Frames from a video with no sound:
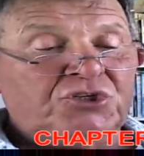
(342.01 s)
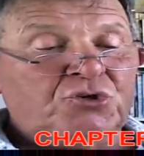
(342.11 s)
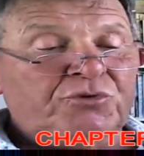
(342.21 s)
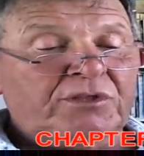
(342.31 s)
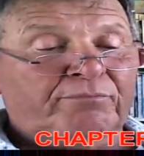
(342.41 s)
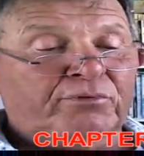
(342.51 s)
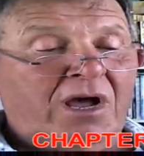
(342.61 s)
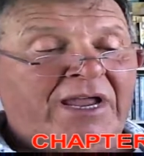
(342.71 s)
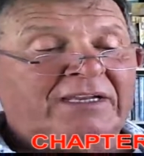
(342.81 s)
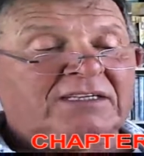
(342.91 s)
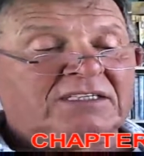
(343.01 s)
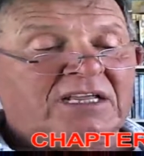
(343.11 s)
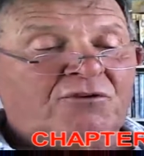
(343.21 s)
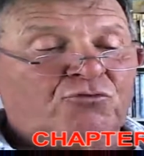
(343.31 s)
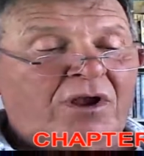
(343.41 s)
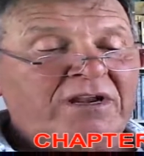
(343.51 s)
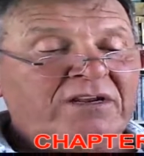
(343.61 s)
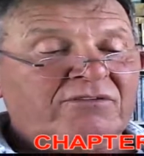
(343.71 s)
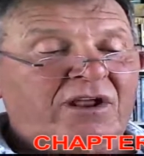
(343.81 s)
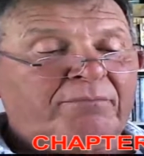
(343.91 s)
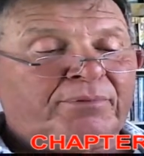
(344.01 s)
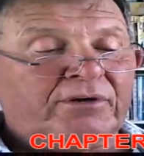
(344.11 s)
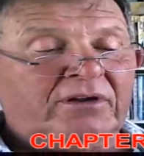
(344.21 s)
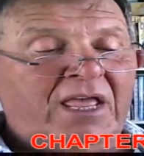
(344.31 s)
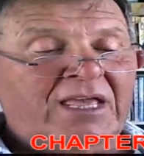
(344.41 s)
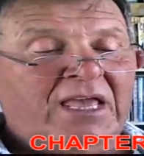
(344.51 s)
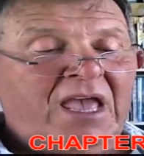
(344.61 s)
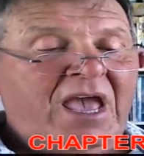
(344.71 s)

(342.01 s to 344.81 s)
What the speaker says: You and the bride can stay right here on Bird Lake